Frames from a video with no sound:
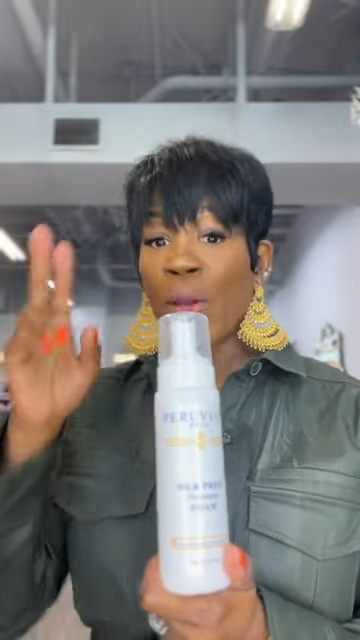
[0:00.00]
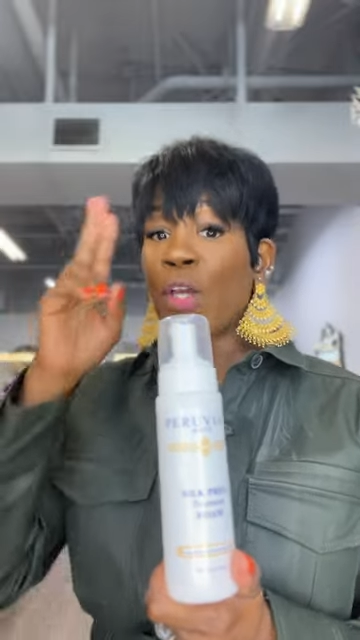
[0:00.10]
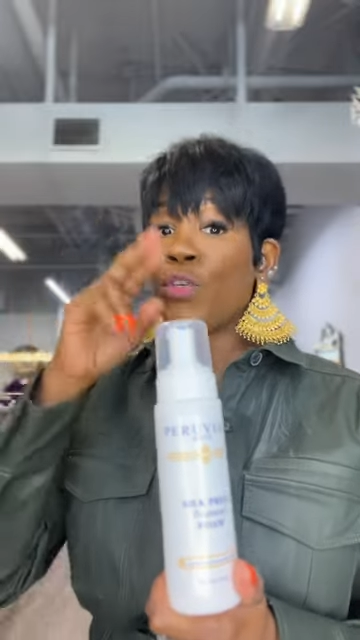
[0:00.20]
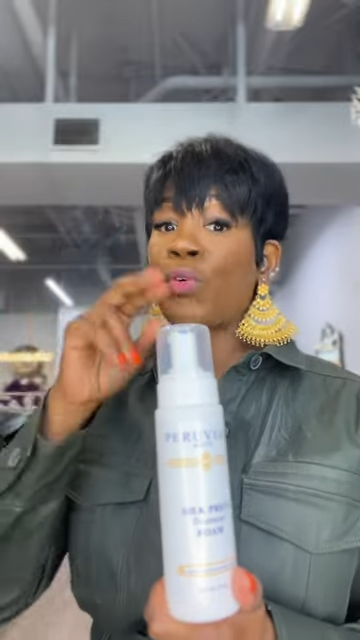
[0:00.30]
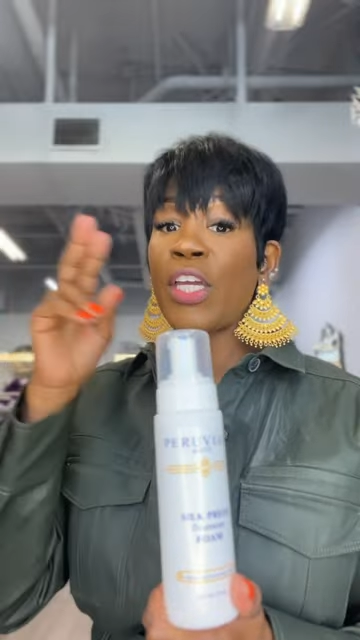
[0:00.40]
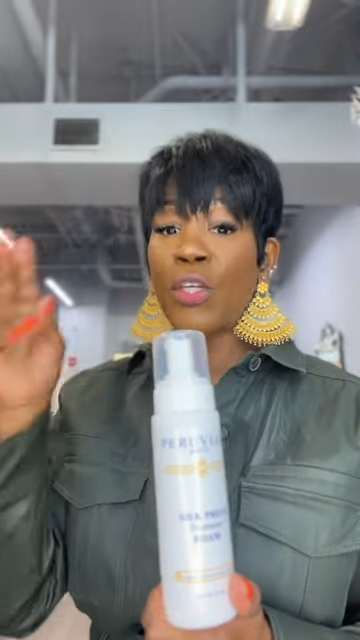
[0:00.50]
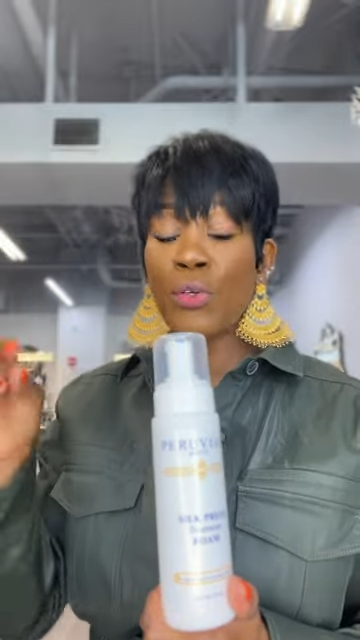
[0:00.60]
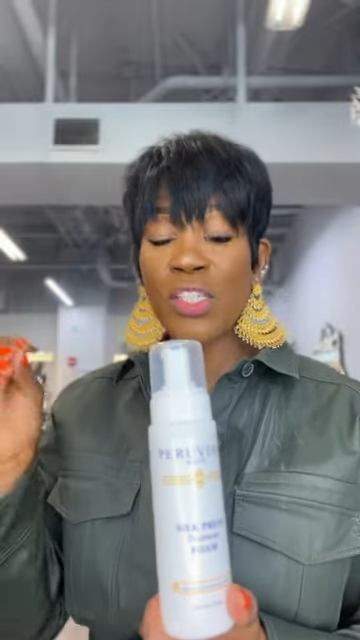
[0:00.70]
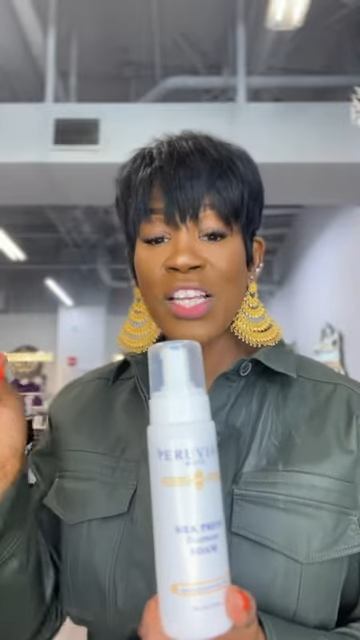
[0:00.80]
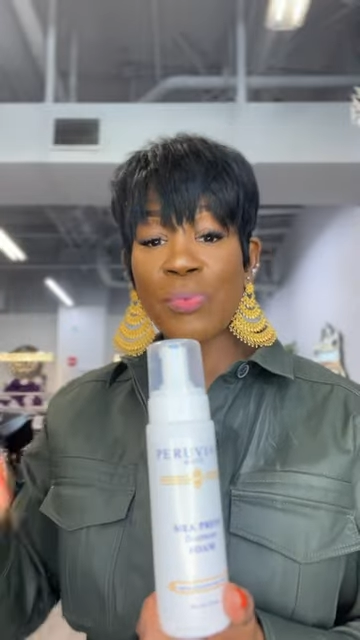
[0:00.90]
You can use
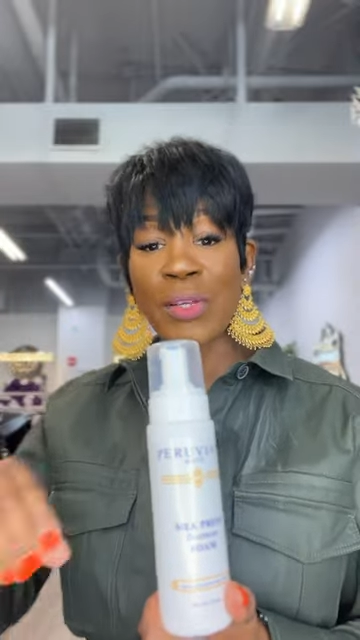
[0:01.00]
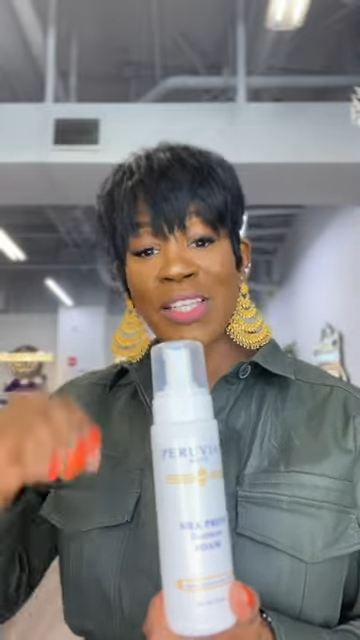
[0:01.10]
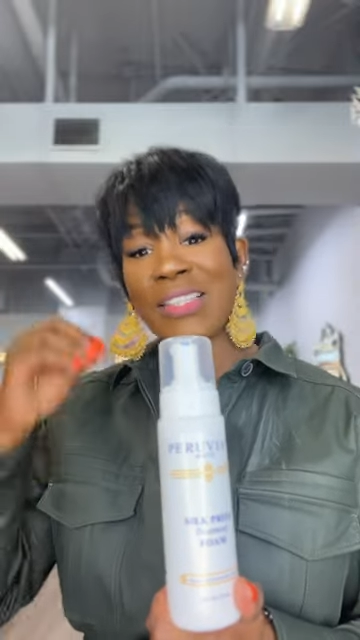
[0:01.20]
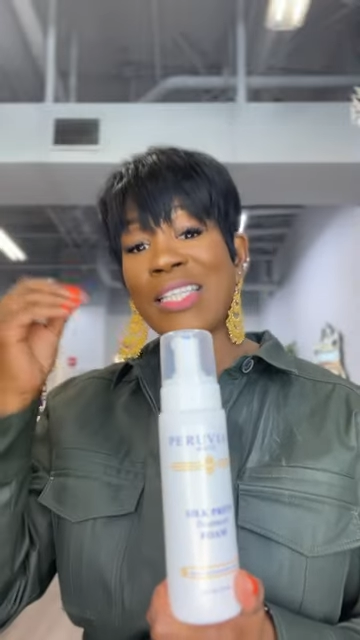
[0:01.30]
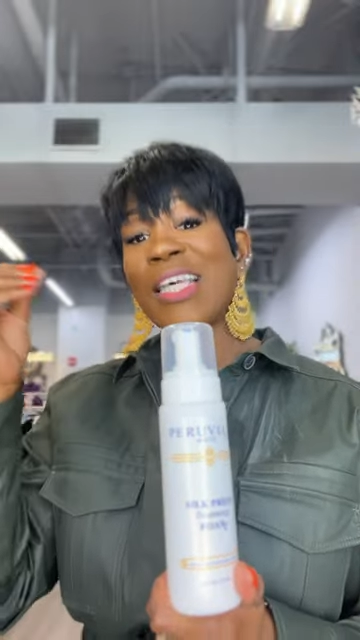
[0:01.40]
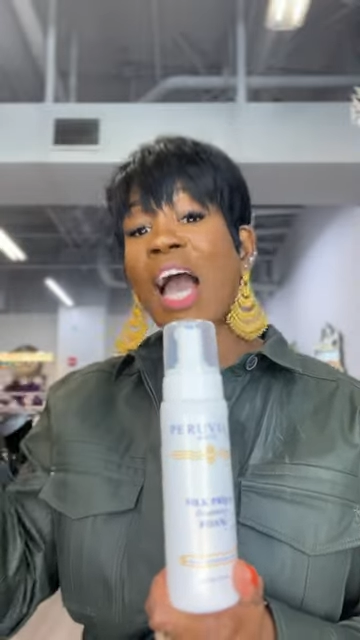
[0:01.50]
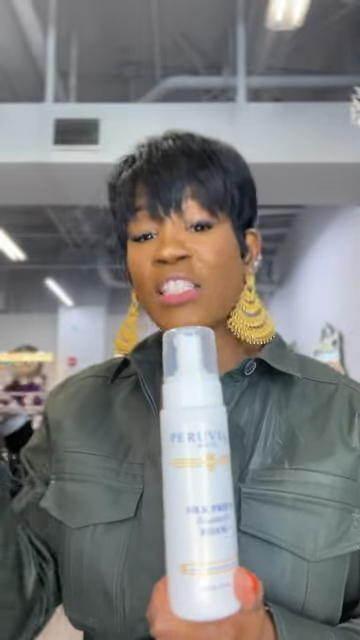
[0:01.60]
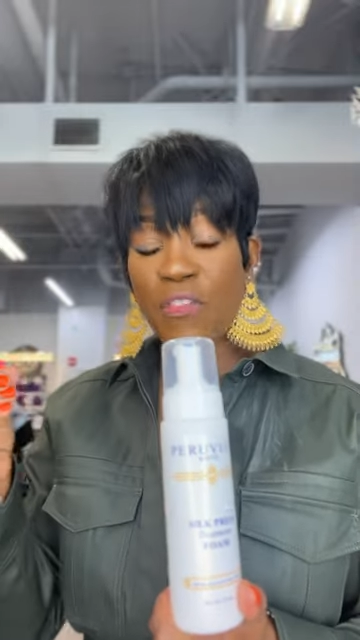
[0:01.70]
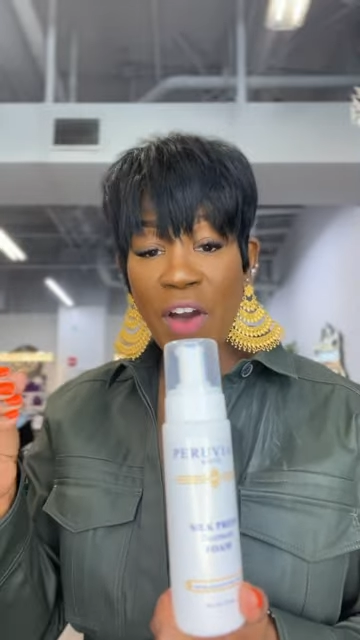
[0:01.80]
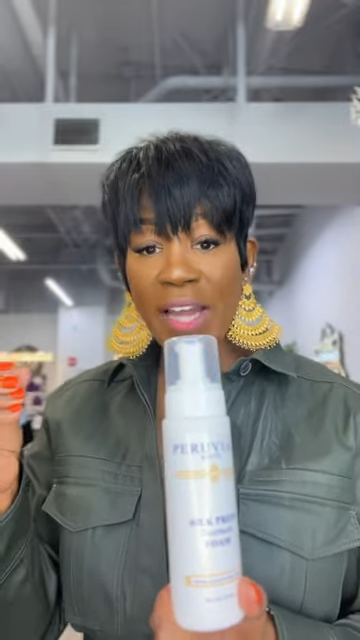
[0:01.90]
this with the
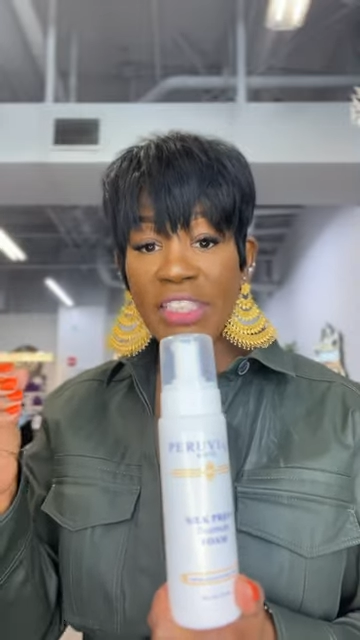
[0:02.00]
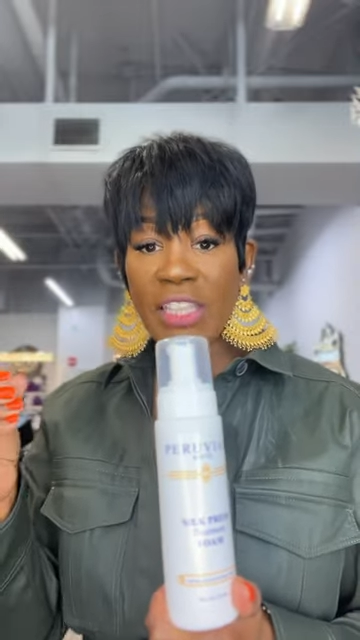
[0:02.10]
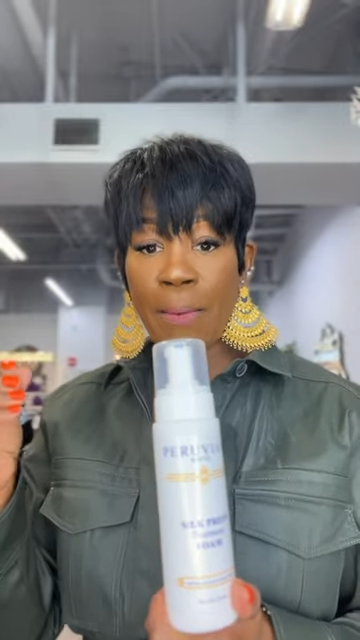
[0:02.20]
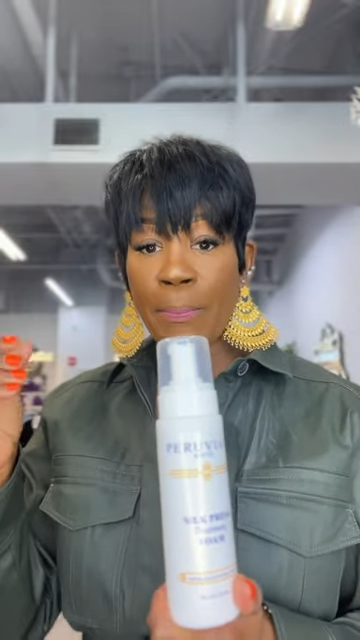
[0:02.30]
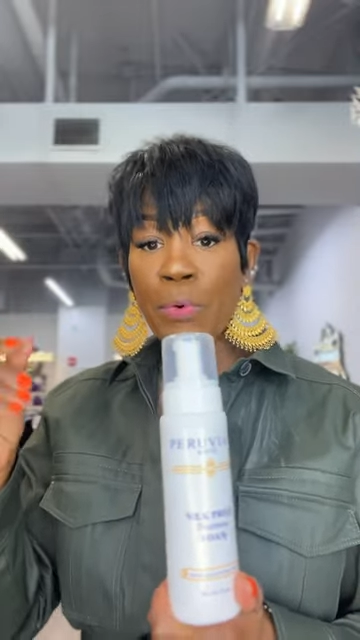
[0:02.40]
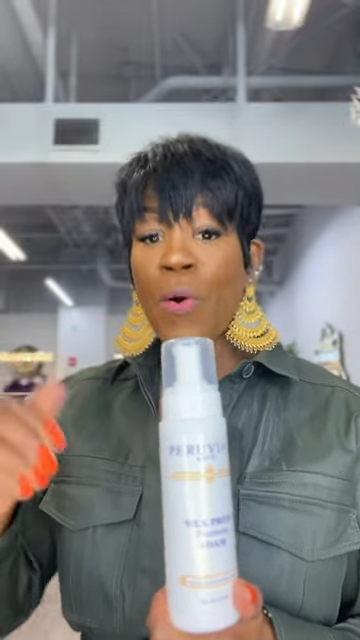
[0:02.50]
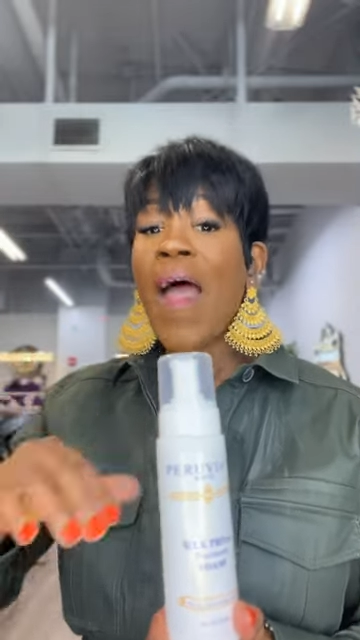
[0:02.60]
detoxifying shampoo